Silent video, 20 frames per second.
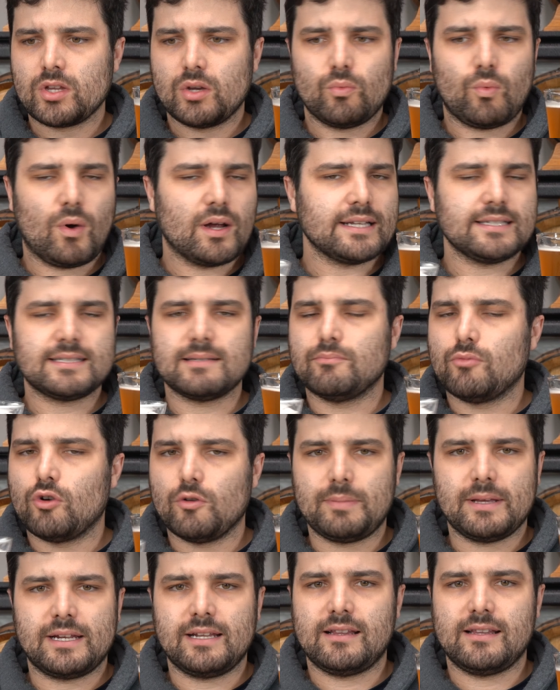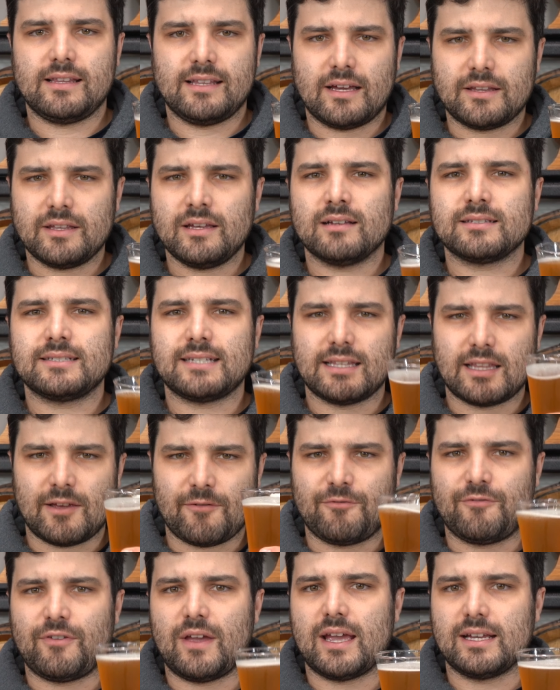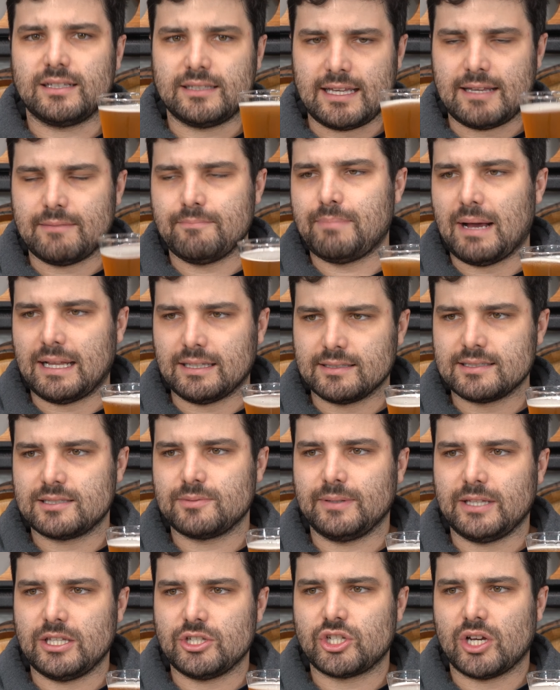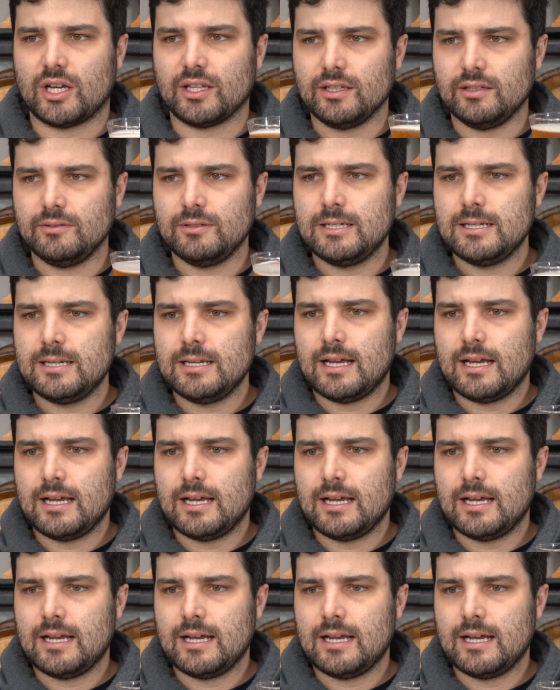One isn't more bitter than the other. I'd say they're fairly in balance with each other